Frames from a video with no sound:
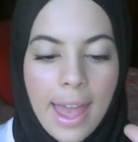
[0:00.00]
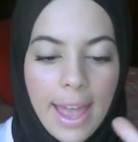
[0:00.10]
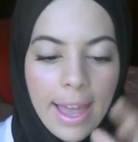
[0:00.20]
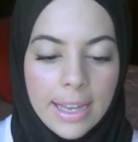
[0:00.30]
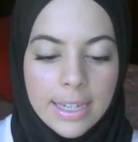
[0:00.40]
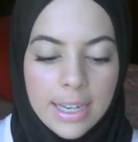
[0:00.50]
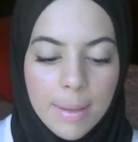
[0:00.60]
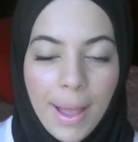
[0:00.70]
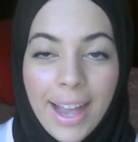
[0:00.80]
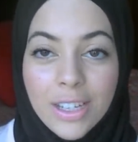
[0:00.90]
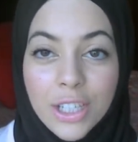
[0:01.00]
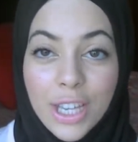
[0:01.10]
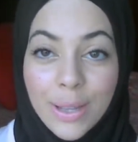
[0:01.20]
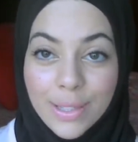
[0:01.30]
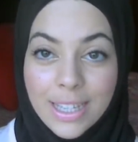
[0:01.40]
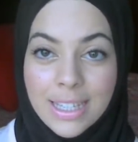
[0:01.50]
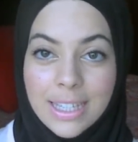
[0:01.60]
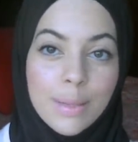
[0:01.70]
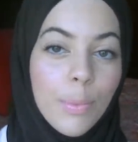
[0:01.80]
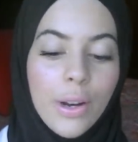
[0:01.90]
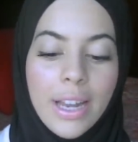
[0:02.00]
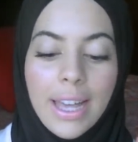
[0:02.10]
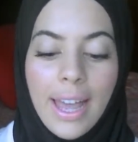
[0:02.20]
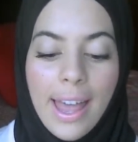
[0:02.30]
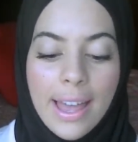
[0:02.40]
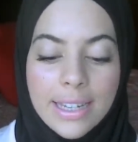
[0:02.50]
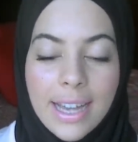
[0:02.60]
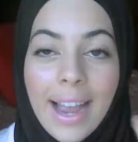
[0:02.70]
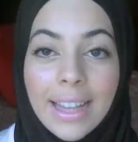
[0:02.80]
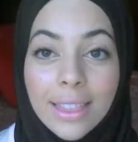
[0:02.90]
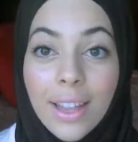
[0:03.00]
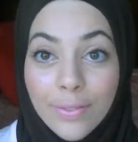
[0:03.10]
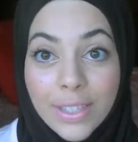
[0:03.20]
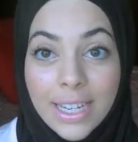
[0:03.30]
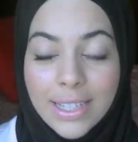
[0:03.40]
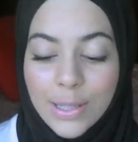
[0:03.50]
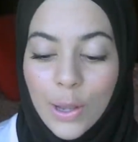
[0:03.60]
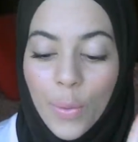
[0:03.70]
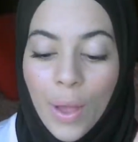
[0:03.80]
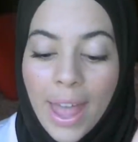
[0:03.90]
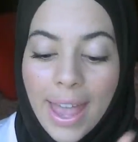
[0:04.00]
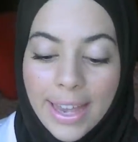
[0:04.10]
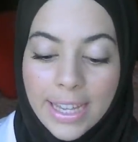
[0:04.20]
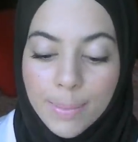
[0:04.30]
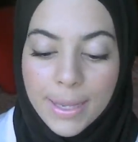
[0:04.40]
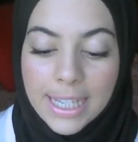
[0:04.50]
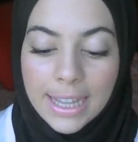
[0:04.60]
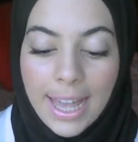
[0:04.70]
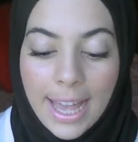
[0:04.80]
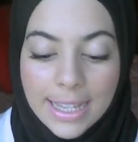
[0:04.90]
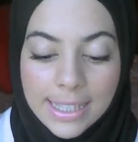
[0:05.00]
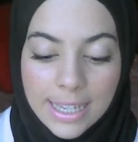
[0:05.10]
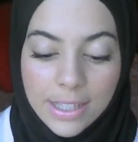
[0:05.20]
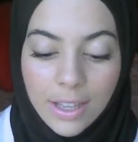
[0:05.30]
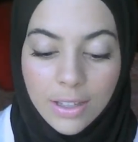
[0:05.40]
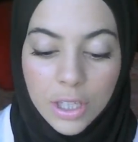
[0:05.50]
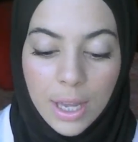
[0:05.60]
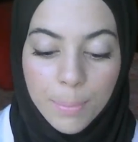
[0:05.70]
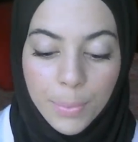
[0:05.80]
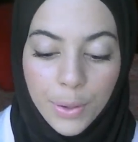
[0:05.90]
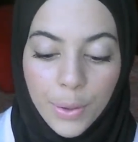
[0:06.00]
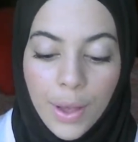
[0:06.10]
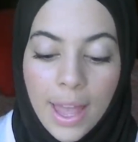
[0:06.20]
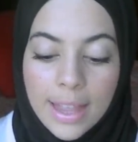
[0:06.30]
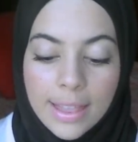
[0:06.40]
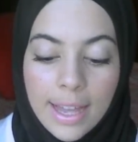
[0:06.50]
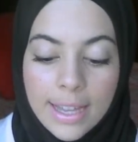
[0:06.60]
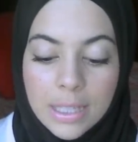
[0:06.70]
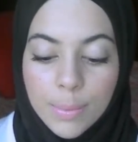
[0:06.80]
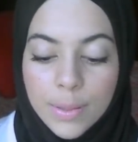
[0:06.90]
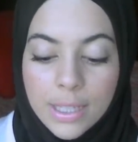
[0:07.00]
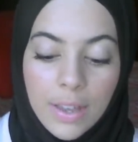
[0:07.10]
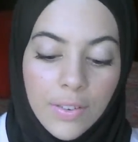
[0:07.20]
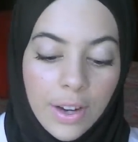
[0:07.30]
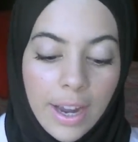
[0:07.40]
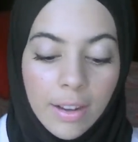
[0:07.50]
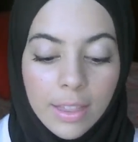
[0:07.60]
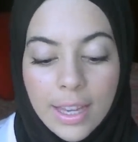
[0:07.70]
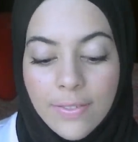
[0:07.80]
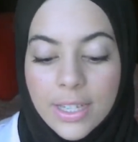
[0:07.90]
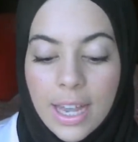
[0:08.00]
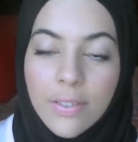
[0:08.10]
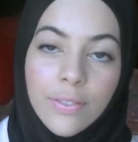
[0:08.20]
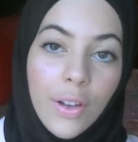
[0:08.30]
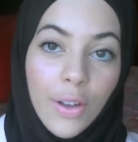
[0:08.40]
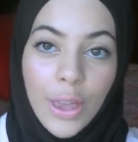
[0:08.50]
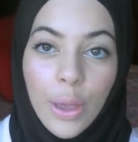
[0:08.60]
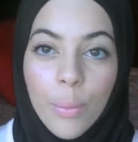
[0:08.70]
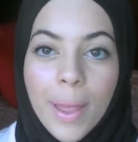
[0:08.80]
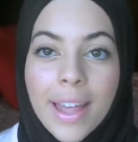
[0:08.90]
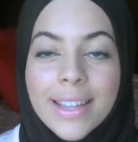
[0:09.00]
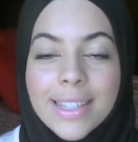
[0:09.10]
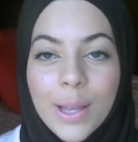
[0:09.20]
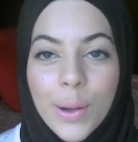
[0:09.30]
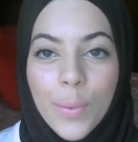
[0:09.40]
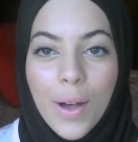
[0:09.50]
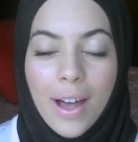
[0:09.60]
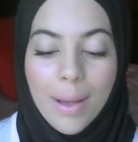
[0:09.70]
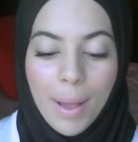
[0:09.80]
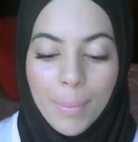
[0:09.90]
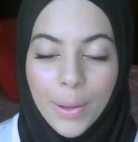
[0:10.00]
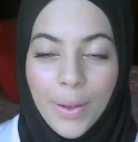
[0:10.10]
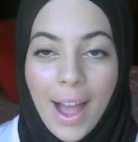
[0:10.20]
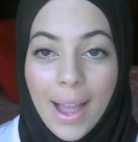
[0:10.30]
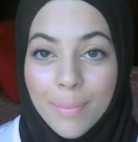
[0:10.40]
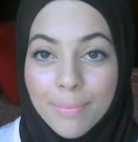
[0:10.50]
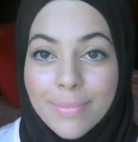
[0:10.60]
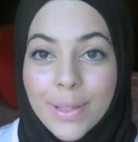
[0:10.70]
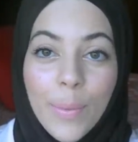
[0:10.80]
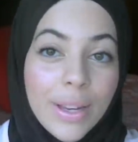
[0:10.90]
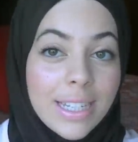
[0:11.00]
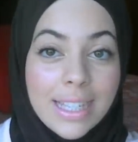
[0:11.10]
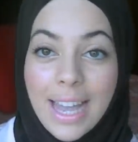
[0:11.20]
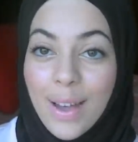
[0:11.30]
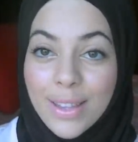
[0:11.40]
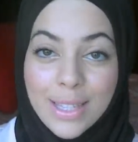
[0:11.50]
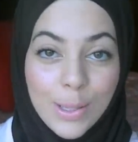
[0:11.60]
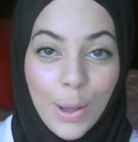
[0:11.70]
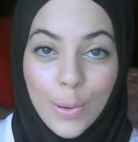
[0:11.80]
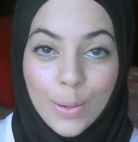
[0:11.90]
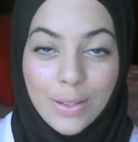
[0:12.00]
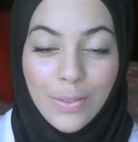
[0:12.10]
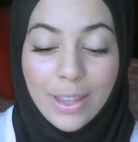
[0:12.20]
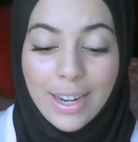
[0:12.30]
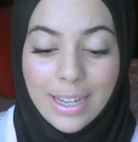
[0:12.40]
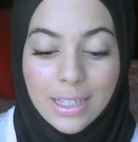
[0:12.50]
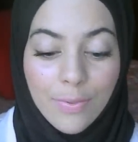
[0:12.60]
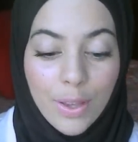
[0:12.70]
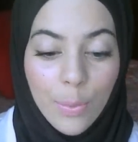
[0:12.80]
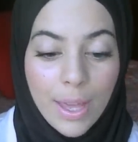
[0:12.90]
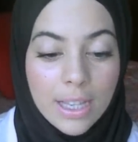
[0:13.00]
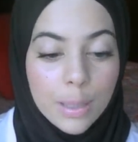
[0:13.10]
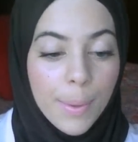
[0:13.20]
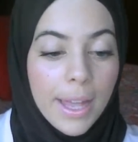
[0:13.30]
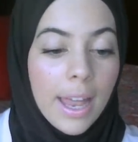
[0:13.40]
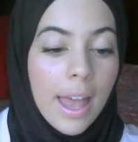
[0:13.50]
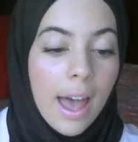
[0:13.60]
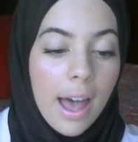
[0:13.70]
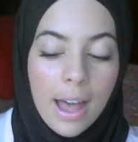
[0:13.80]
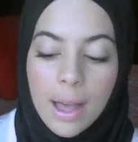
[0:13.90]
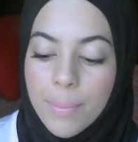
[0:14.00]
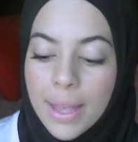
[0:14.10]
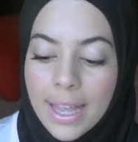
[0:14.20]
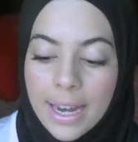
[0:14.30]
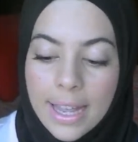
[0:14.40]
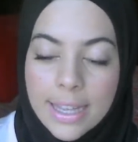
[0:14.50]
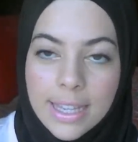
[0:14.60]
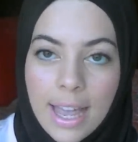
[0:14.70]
and um, I actually used this this morning and I loved it. So it is basically a sea salt shampoo that is supposed to give your hair lift and volume. So um, I'm, I'm going to see how this goes for the next few weeks, but um, it is